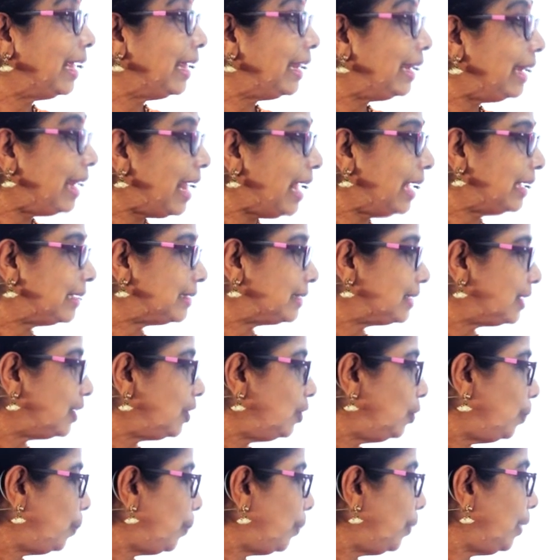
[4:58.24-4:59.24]
Next,
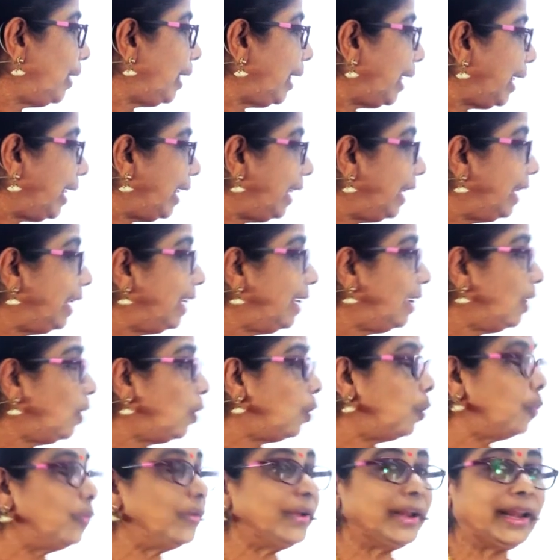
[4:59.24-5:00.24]
put A
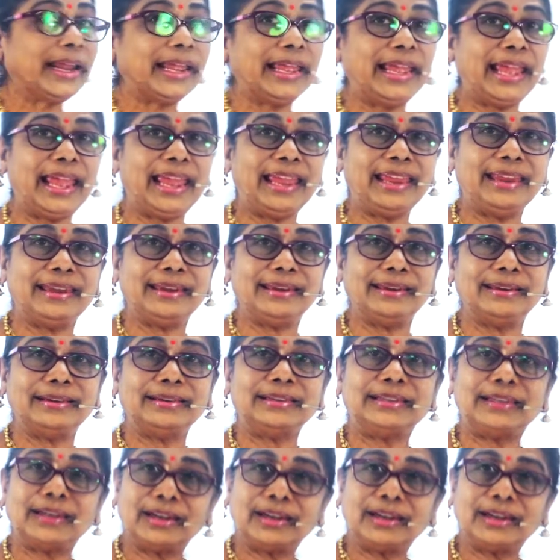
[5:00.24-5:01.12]
over again.